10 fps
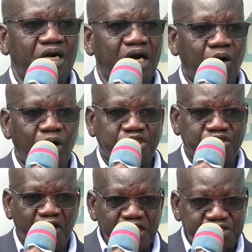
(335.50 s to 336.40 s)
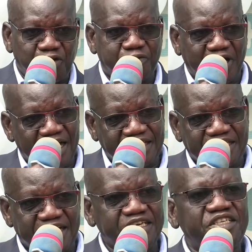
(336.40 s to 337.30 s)
Our choice of
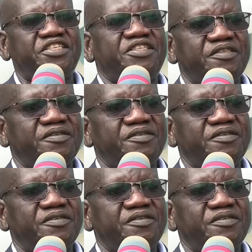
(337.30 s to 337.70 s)
candidate,